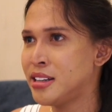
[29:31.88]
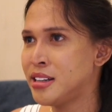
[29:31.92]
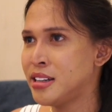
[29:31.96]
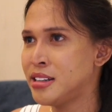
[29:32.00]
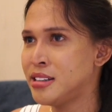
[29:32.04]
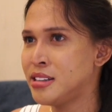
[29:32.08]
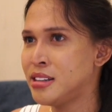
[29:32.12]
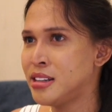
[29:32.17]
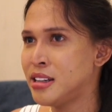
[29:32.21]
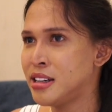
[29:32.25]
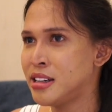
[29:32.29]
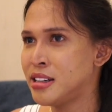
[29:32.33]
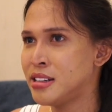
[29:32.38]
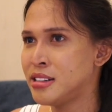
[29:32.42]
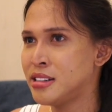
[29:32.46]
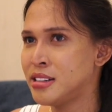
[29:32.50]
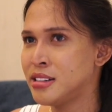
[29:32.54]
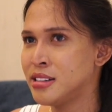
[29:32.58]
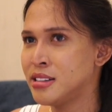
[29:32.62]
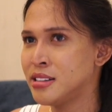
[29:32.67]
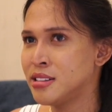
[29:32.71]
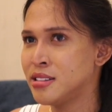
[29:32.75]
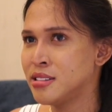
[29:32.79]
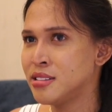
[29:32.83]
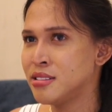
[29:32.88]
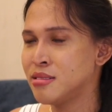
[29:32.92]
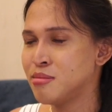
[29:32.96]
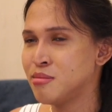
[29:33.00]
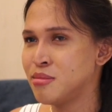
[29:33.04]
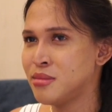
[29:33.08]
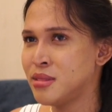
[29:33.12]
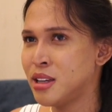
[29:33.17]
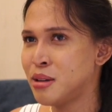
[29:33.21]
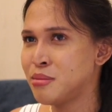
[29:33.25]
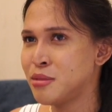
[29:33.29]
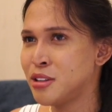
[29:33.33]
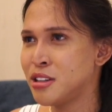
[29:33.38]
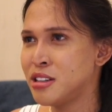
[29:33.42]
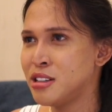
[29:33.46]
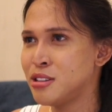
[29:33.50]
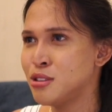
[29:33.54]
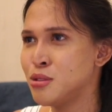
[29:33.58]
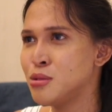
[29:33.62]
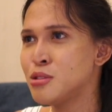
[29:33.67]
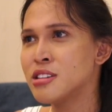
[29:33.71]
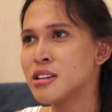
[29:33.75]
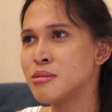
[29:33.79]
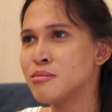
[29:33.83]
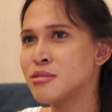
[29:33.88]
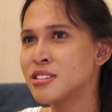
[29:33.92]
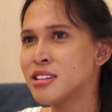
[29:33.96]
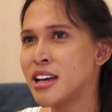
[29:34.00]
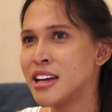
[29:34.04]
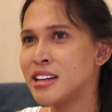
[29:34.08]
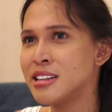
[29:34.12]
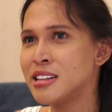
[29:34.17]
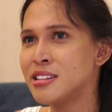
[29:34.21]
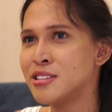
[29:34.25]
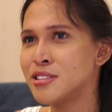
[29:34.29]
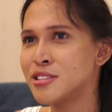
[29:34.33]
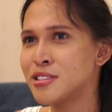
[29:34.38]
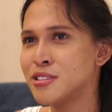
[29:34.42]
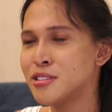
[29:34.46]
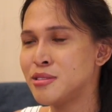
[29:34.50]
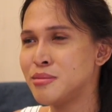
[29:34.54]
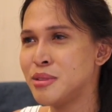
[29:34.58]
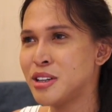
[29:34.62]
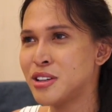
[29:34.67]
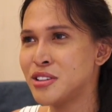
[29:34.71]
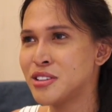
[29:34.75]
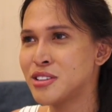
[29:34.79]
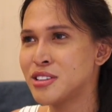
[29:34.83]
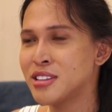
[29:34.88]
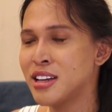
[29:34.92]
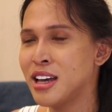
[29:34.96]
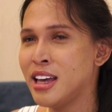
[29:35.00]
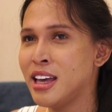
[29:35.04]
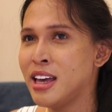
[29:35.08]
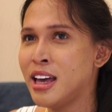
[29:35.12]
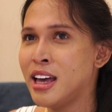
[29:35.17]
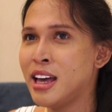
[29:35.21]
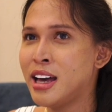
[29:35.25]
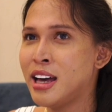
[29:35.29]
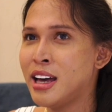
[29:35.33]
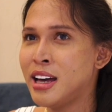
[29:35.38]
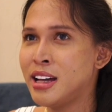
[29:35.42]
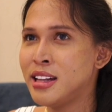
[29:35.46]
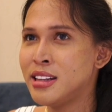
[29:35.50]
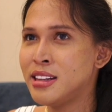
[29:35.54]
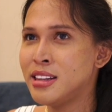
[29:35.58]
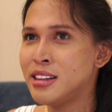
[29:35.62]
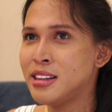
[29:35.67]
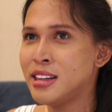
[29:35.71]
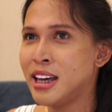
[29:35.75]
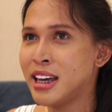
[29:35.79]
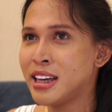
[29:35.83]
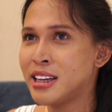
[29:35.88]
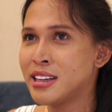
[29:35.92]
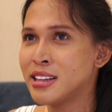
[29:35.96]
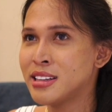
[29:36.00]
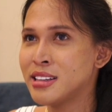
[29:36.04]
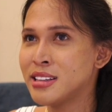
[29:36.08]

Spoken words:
And then I'm gonna do some side hustle because, like,